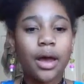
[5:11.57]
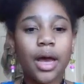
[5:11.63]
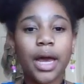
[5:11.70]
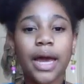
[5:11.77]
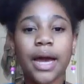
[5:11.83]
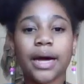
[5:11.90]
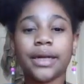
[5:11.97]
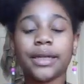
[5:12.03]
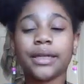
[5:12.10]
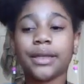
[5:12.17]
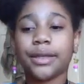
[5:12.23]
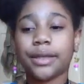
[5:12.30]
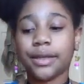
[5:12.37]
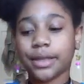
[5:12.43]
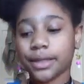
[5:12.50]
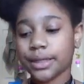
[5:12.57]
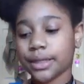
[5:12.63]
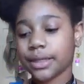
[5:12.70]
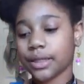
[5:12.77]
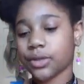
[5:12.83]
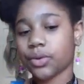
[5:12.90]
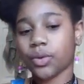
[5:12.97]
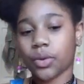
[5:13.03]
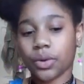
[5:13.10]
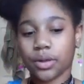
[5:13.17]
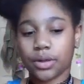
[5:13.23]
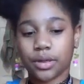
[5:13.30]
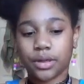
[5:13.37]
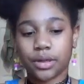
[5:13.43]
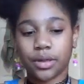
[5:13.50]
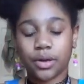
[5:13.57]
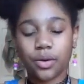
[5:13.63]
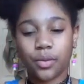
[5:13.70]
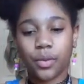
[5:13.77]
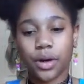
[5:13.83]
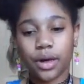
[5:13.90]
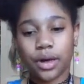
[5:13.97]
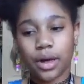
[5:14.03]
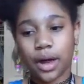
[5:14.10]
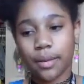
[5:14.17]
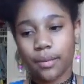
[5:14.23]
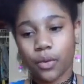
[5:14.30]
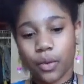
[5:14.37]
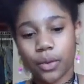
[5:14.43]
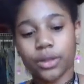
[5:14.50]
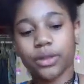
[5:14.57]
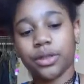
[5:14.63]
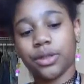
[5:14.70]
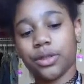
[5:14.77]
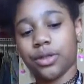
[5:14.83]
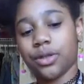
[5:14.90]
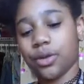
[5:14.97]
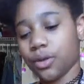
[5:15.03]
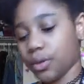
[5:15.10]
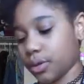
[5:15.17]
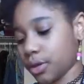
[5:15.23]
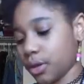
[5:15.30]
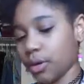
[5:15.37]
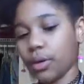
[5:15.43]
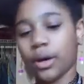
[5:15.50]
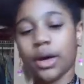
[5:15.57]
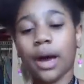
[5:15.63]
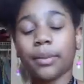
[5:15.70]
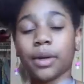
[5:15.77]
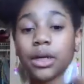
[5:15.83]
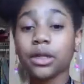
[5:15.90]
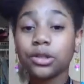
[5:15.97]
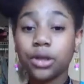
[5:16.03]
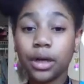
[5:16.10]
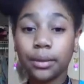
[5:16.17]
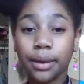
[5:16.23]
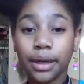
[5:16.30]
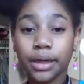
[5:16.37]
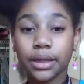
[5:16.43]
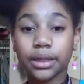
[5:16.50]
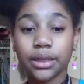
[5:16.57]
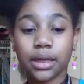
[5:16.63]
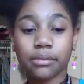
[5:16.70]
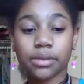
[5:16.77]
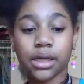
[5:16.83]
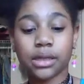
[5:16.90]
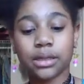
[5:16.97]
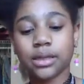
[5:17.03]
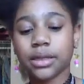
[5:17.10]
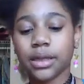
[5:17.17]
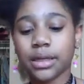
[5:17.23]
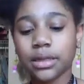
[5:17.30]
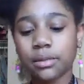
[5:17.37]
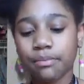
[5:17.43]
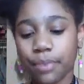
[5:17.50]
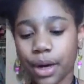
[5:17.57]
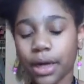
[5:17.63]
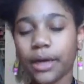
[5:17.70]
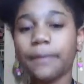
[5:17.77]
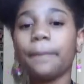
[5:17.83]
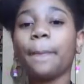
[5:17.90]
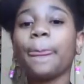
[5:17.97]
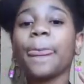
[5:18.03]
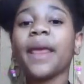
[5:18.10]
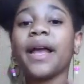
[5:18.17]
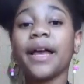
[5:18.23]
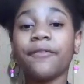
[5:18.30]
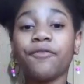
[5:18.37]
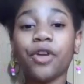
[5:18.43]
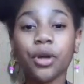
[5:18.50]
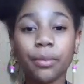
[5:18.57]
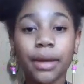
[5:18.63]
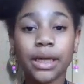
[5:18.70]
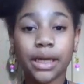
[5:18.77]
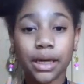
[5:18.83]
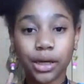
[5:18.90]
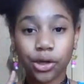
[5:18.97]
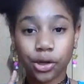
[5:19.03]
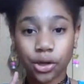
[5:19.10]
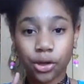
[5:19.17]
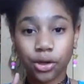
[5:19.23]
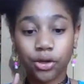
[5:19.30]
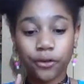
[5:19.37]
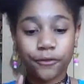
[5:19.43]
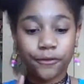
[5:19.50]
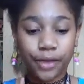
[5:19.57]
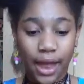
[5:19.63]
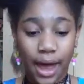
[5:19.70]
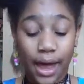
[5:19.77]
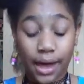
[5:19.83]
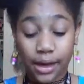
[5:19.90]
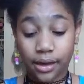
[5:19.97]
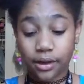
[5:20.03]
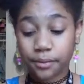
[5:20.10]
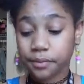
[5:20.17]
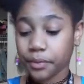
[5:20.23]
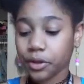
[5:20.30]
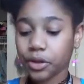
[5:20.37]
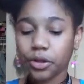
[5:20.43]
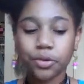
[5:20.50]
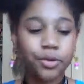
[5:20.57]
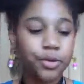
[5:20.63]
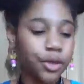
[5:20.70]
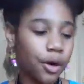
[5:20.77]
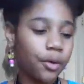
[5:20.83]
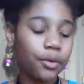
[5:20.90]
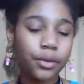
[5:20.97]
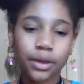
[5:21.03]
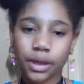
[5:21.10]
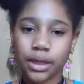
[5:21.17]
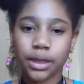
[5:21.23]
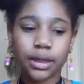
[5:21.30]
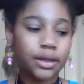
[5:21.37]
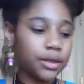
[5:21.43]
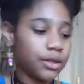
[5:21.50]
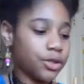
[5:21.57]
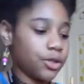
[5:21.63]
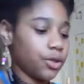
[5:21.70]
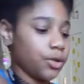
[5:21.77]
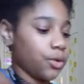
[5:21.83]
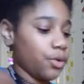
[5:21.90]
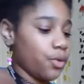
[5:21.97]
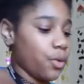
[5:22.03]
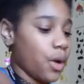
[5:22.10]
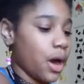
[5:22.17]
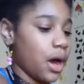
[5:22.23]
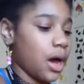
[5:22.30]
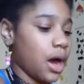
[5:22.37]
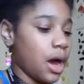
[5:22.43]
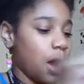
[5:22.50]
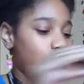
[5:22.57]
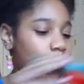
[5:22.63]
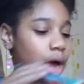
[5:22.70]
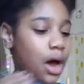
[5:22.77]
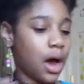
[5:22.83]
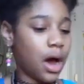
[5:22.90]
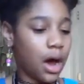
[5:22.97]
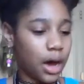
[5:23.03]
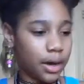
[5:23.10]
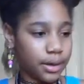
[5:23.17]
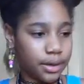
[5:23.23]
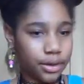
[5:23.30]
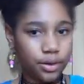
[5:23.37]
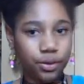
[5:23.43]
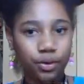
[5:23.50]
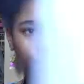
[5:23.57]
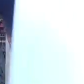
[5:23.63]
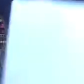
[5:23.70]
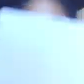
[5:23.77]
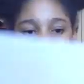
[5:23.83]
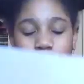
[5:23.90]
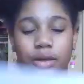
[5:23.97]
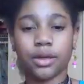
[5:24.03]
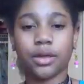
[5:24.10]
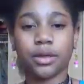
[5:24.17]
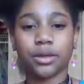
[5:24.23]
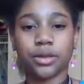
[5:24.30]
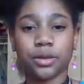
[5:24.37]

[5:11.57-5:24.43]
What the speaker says: And this is what I'm going to do. So I'm going to try to make it the same size as this, but if you're making your flag, you don't need to hot glue the